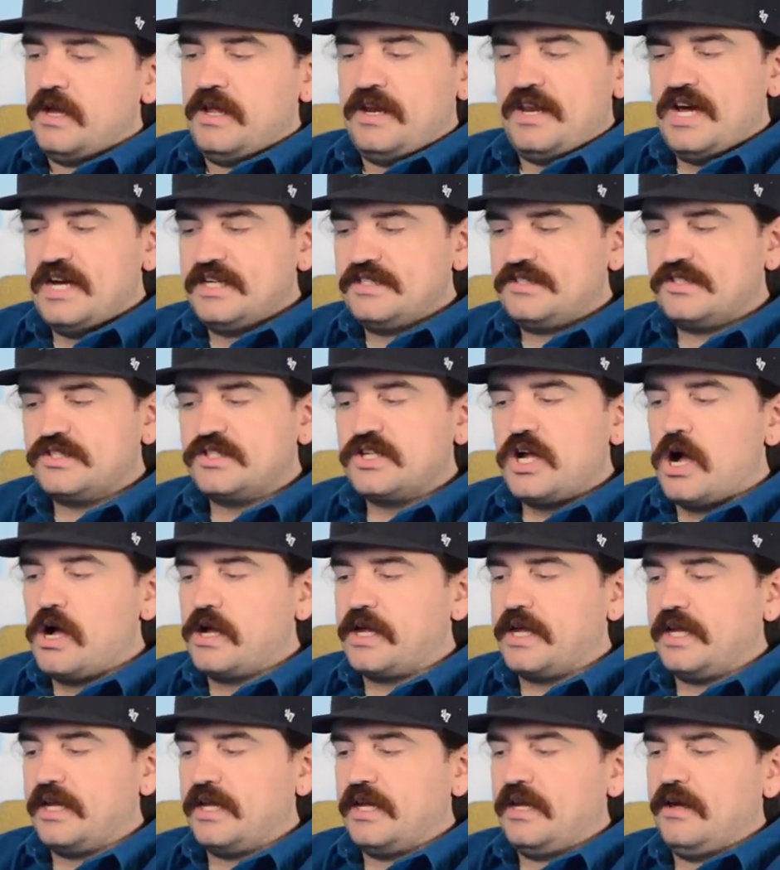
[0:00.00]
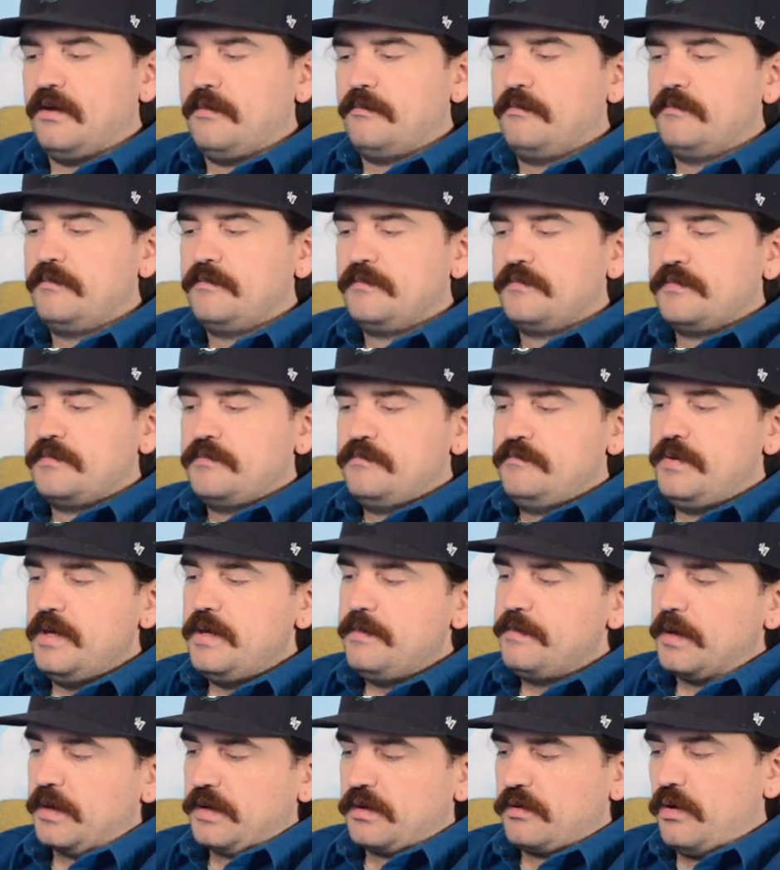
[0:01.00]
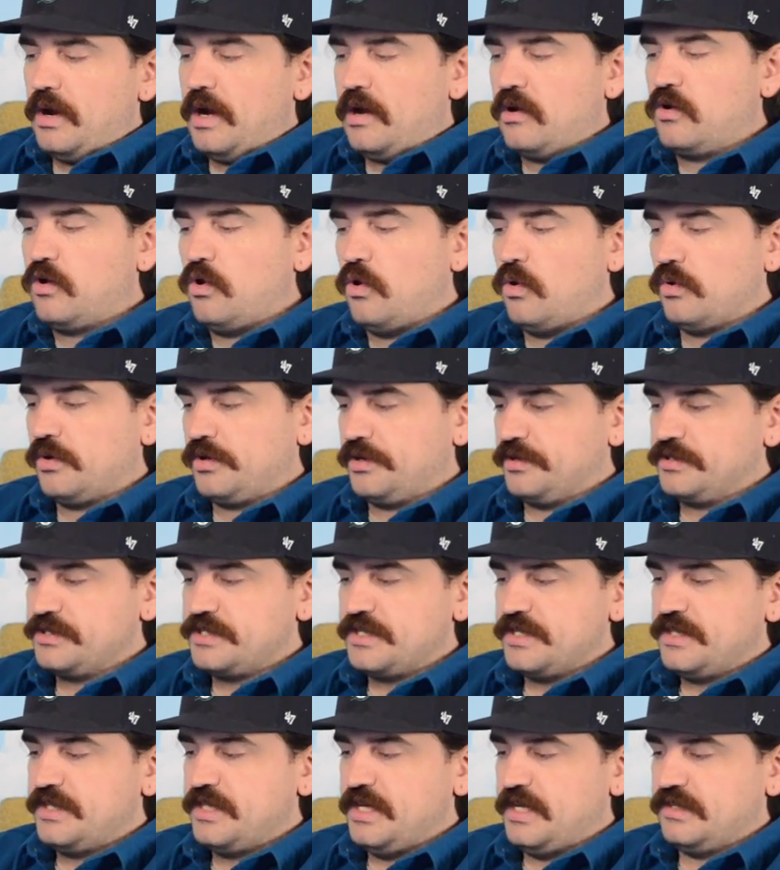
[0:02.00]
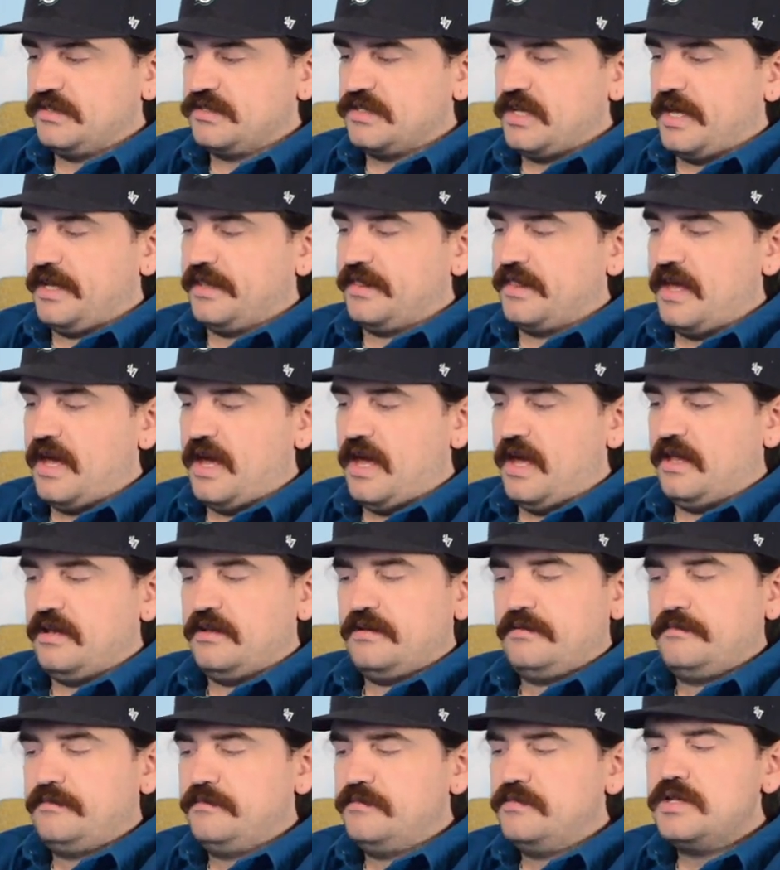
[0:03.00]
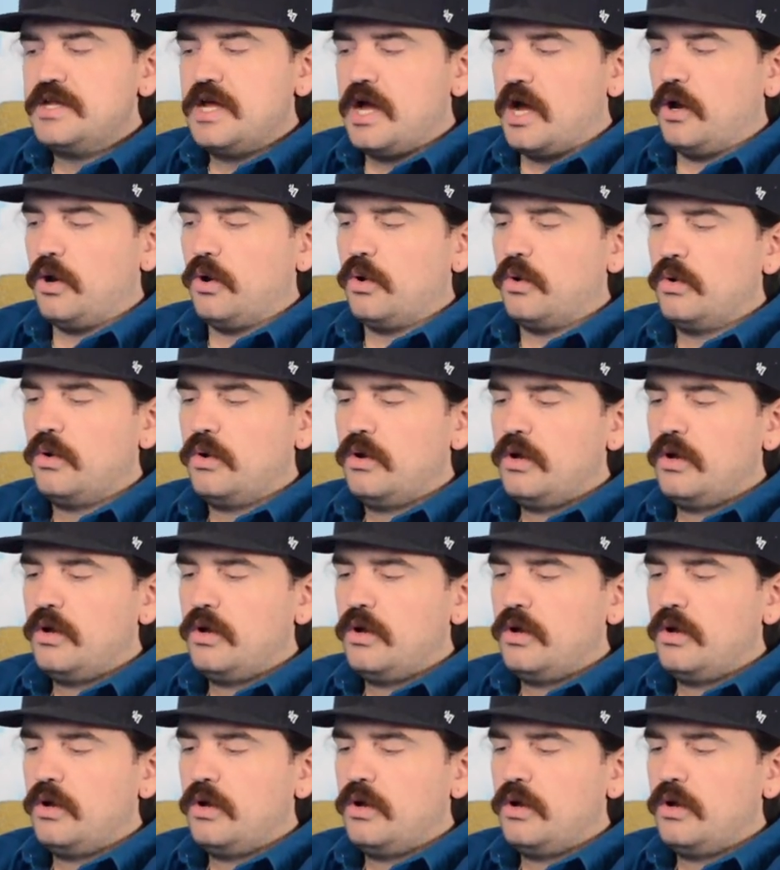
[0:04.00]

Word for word: Not stalking him, peeping around corners and things like that. No,